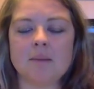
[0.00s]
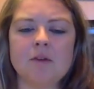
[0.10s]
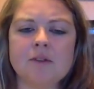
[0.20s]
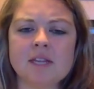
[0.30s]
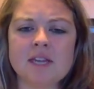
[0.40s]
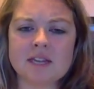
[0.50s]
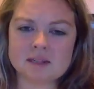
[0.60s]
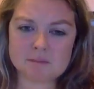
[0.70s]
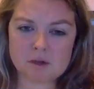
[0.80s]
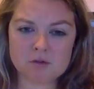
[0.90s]
using it
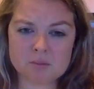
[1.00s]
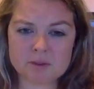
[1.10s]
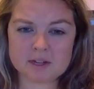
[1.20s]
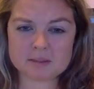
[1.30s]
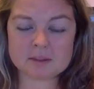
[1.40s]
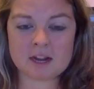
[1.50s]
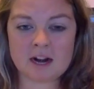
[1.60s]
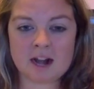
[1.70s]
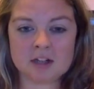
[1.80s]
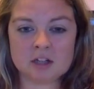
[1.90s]
as a meal replacement, that
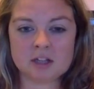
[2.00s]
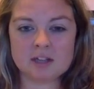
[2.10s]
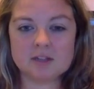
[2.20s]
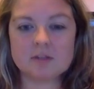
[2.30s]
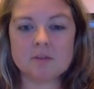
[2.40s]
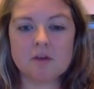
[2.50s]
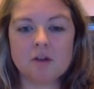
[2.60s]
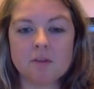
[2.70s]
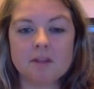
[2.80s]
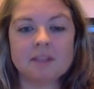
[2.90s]
it actually is a meal
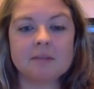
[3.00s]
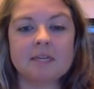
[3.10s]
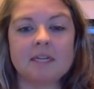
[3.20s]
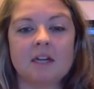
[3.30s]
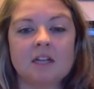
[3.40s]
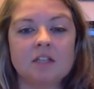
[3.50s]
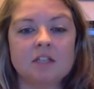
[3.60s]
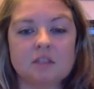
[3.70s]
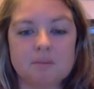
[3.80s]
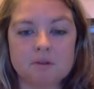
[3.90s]
replacement and not
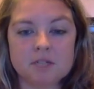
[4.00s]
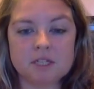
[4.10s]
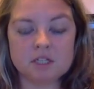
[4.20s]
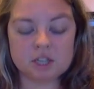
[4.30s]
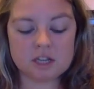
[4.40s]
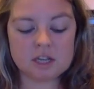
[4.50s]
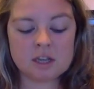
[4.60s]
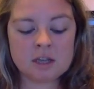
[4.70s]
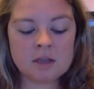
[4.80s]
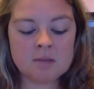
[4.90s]
just a protein shake,
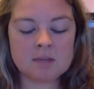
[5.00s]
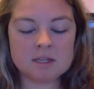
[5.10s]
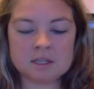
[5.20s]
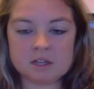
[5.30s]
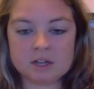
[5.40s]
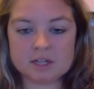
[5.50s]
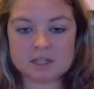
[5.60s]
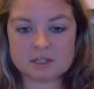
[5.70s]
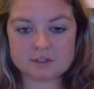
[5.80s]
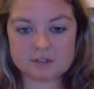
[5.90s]
because there is
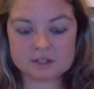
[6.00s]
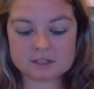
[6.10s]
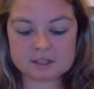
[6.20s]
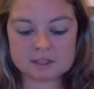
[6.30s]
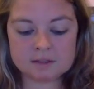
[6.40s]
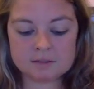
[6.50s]
a difference.